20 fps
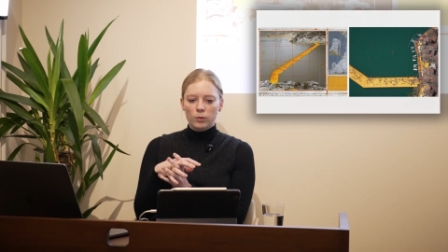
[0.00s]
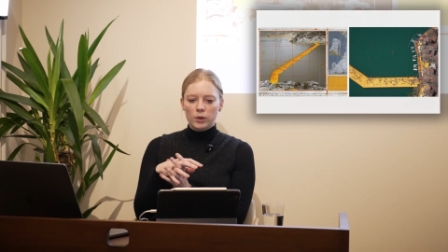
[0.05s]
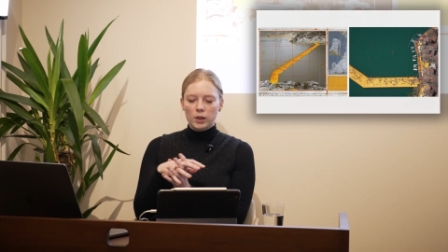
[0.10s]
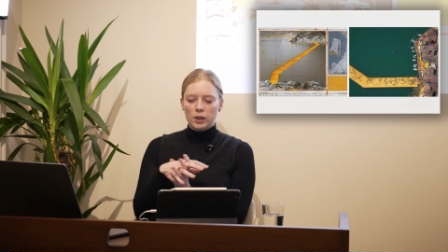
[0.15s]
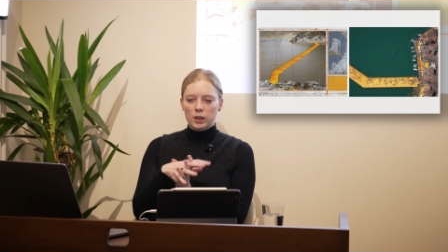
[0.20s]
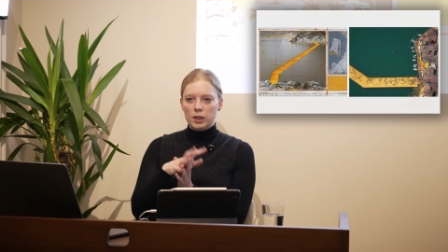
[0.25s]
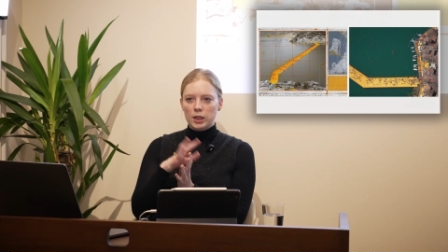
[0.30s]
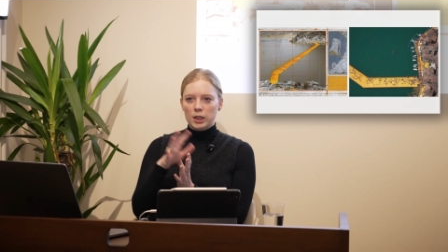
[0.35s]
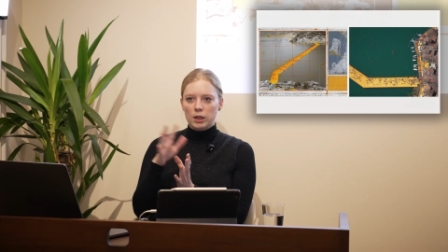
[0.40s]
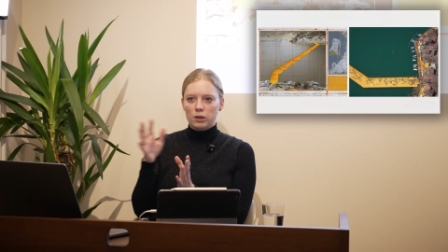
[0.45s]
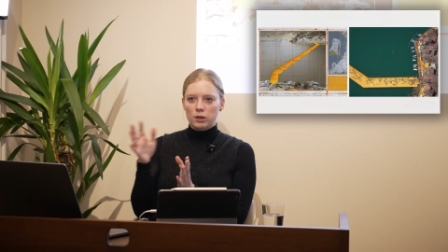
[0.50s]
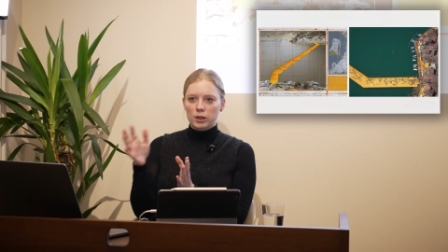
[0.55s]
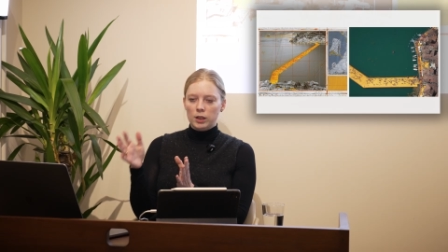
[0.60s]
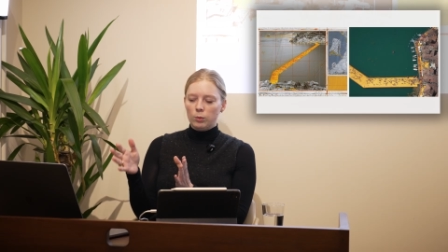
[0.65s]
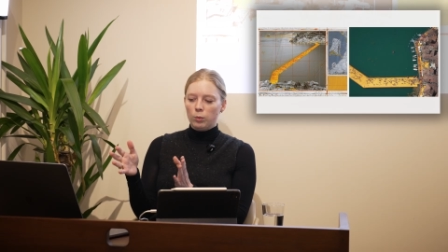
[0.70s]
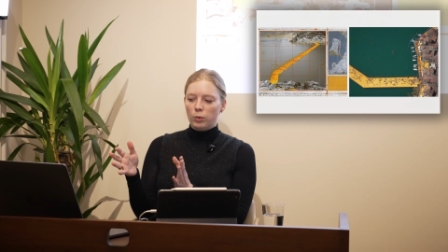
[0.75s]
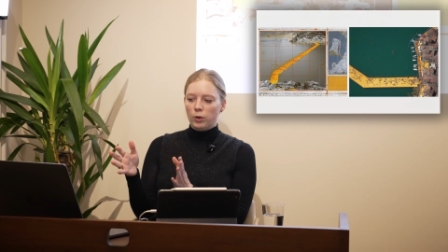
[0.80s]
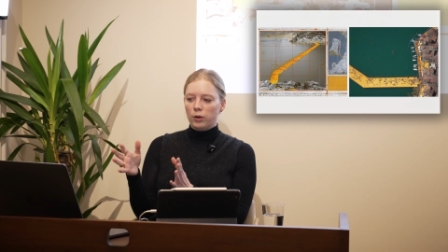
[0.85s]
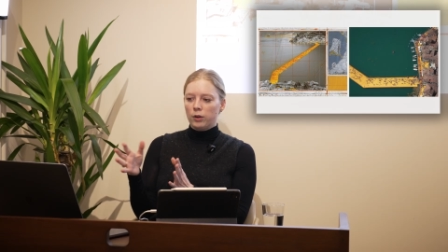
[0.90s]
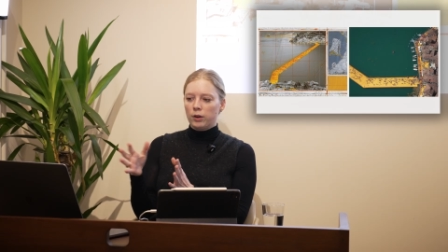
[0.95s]

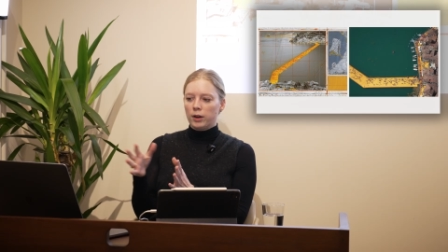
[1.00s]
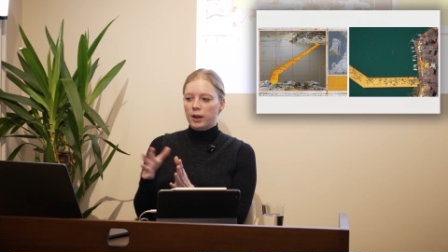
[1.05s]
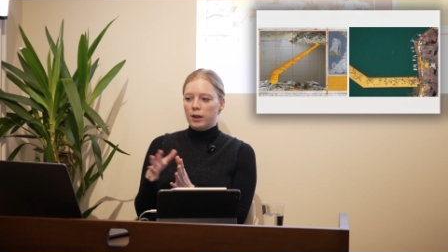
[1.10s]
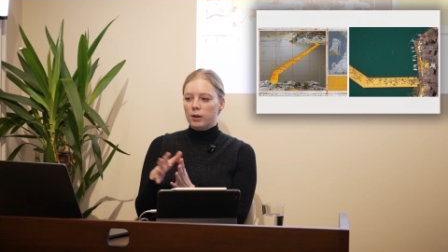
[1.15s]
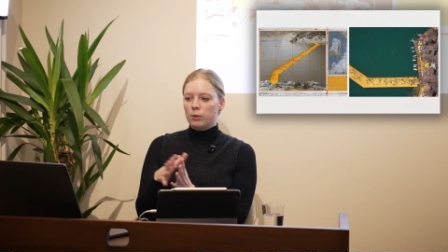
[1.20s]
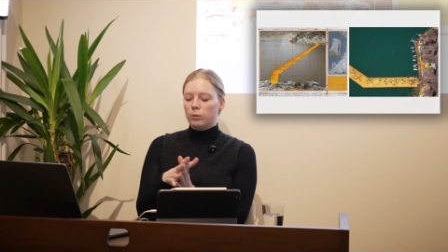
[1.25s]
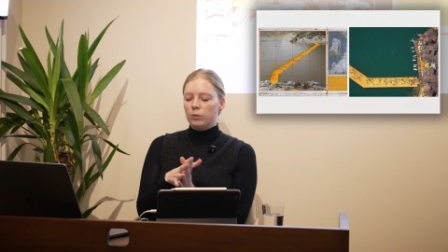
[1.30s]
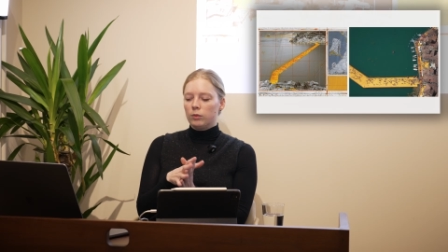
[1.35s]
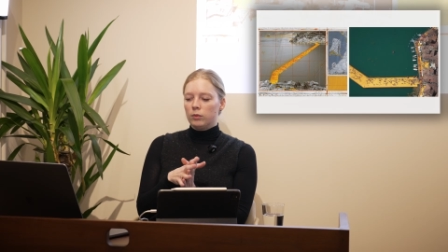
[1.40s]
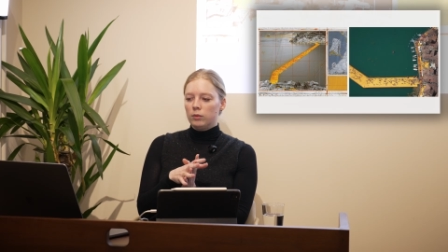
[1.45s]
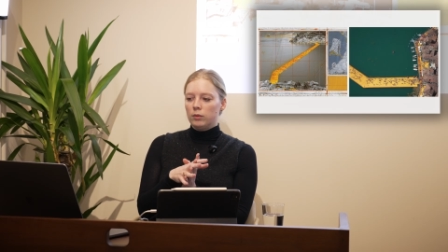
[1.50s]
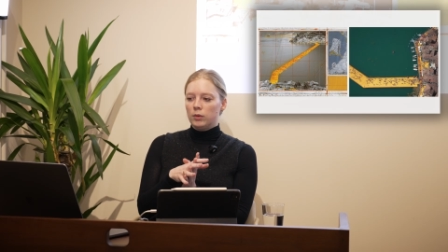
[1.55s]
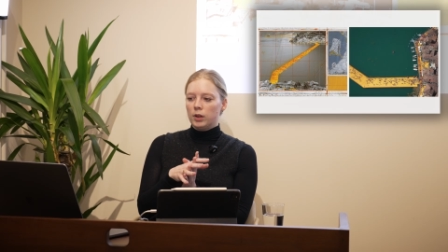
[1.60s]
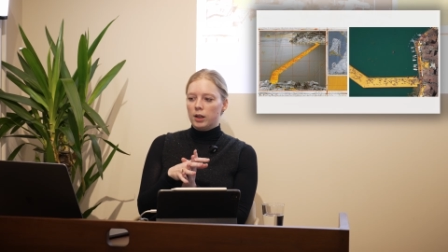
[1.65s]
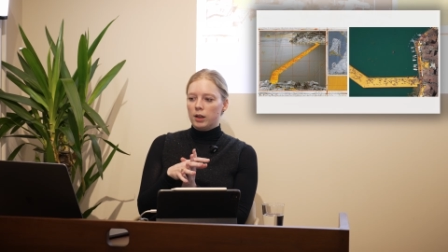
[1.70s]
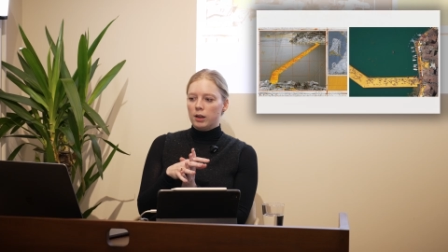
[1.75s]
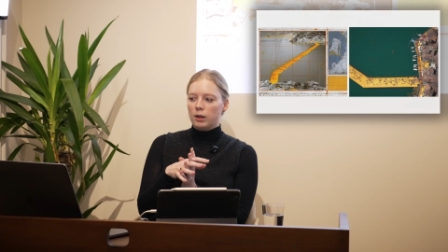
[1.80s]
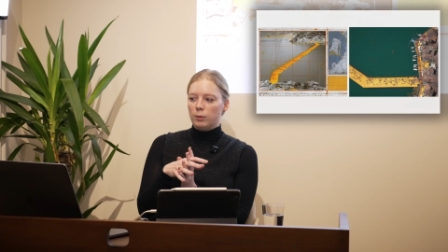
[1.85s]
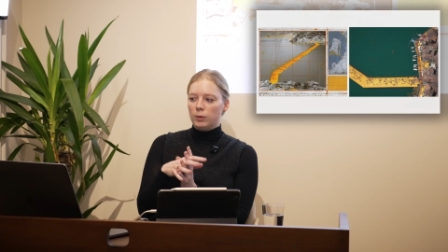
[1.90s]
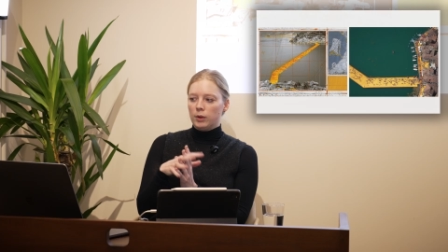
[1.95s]
DRD program,
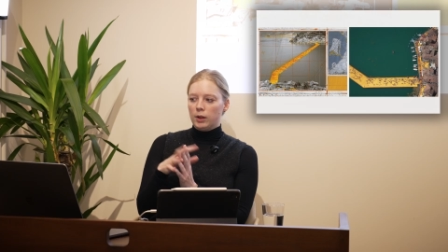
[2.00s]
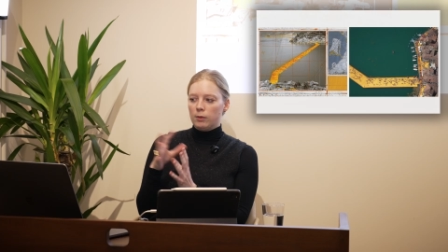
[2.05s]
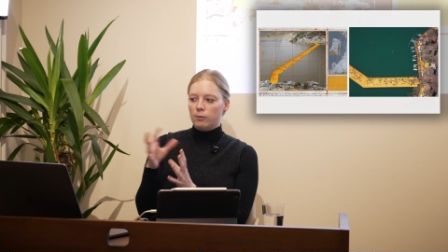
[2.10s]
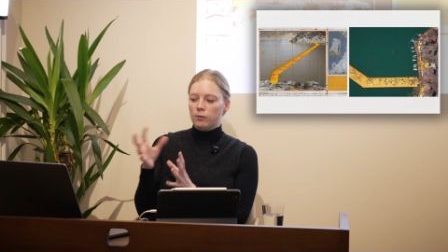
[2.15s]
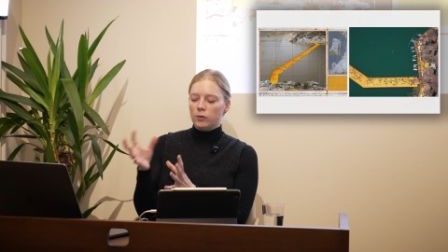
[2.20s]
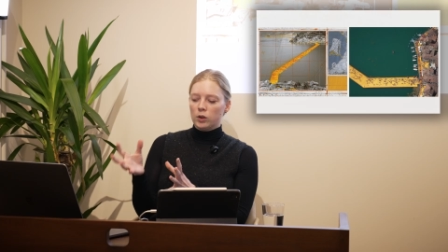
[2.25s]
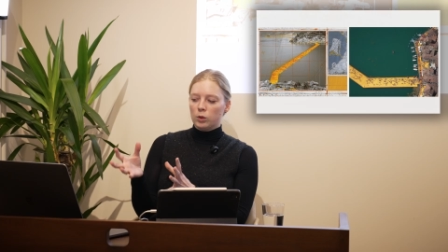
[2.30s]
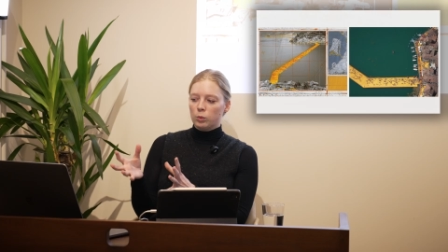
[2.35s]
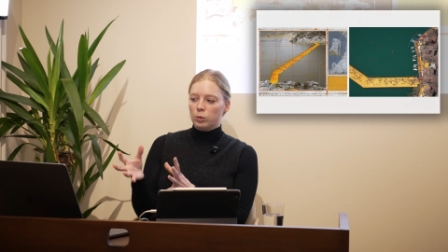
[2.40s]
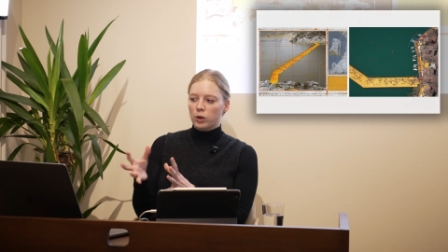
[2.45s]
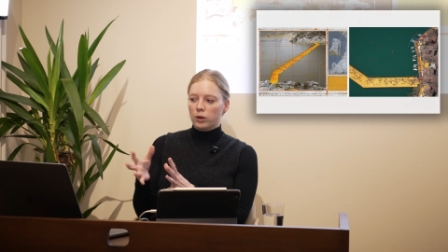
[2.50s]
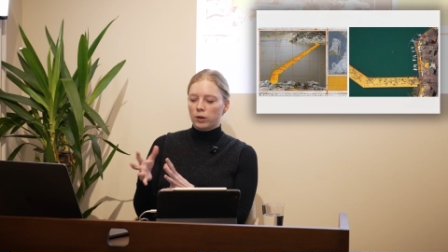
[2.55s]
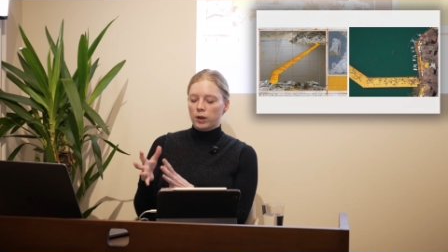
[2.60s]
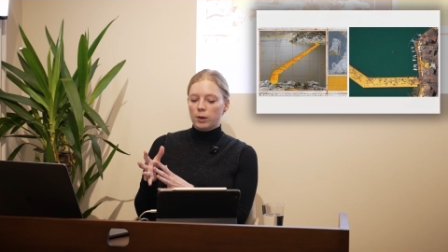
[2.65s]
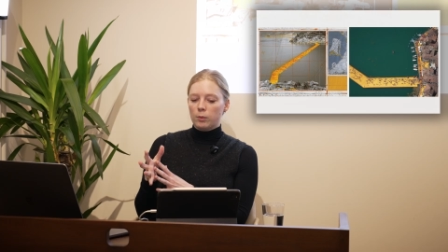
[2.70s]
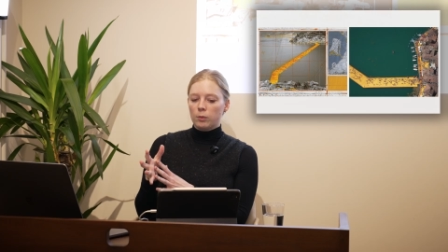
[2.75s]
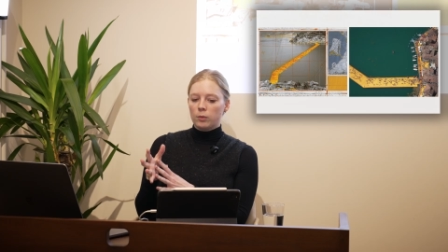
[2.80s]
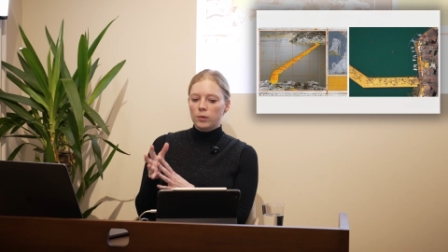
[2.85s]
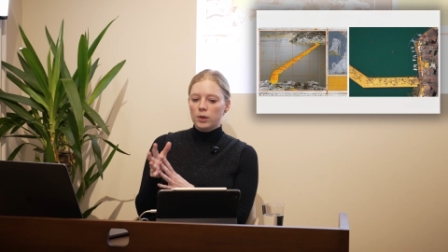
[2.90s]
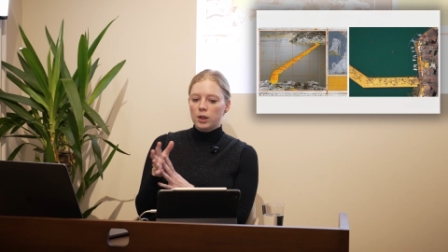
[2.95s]
the MPhil
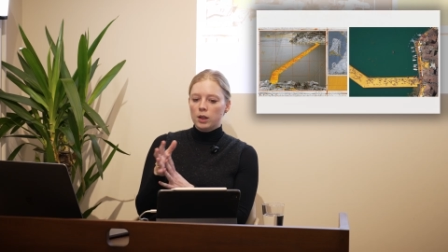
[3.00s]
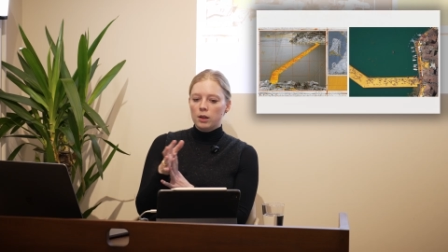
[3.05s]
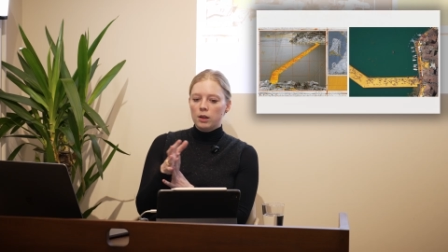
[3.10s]
program,